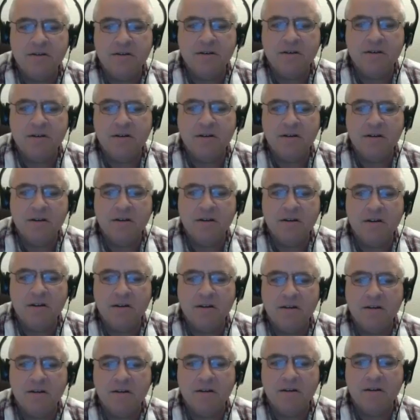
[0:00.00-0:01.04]

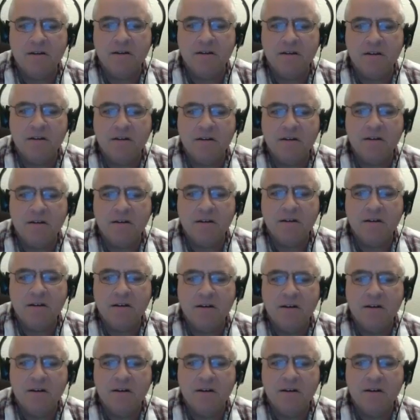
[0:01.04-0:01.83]
(silence)